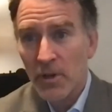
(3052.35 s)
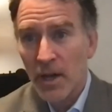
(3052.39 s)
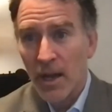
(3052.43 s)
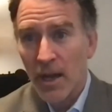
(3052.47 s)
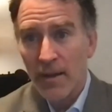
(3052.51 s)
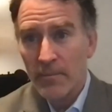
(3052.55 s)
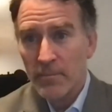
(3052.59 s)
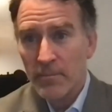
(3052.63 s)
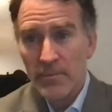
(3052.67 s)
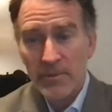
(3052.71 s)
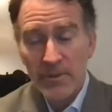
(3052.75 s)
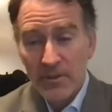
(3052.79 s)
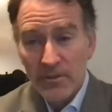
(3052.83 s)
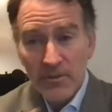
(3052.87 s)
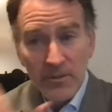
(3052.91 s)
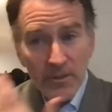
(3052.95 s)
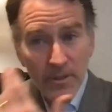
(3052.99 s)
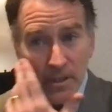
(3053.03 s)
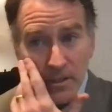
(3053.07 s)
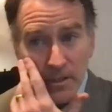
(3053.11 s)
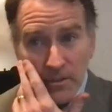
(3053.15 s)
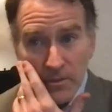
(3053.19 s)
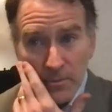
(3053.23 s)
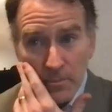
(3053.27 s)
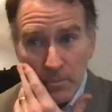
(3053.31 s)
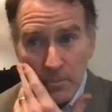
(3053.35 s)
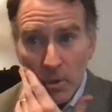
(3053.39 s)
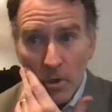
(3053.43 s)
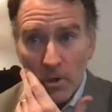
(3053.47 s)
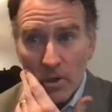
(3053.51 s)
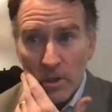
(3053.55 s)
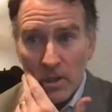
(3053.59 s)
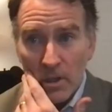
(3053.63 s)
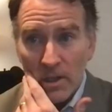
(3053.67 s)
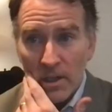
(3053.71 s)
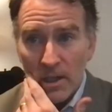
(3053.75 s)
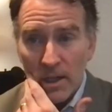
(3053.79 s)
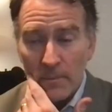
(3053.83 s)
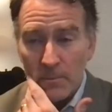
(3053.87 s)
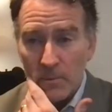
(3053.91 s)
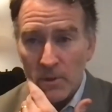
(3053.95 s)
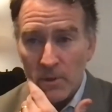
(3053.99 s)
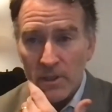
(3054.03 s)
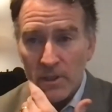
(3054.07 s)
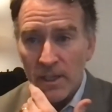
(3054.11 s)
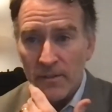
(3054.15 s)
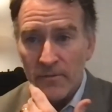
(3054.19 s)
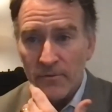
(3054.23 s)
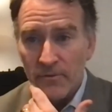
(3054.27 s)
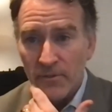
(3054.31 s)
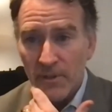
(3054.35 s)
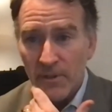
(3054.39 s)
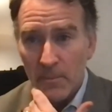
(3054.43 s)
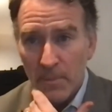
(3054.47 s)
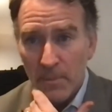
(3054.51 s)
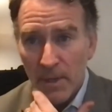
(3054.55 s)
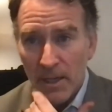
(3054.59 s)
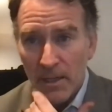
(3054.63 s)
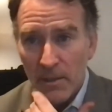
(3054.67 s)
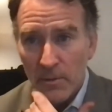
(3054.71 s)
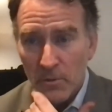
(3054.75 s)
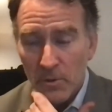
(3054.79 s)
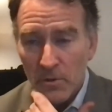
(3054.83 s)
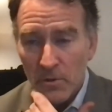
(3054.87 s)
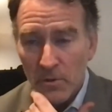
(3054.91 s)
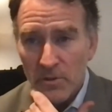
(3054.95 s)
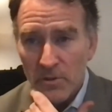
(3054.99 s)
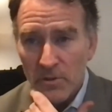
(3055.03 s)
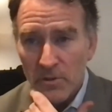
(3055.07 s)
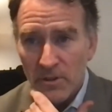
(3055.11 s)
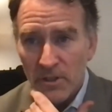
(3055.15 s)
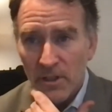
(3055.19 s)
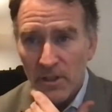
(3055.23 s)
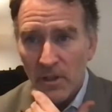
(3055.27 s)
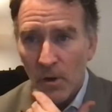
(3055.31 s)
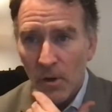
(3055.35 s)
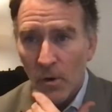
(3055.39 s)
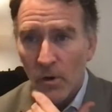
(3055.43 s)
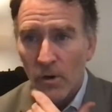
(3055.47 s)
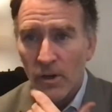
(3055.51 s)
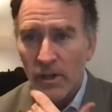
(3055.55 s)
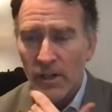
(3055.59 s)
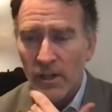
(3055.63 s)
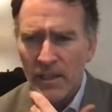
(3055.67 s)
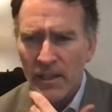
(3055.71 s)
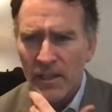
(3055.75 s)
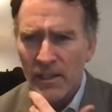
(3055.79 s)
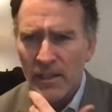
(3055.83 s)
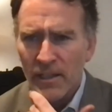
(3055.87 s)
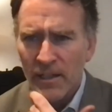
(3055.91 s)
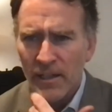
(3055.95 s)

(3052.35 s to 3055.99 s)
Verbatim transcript: I'm just an explorer. I'm looking for a better route to Oregon.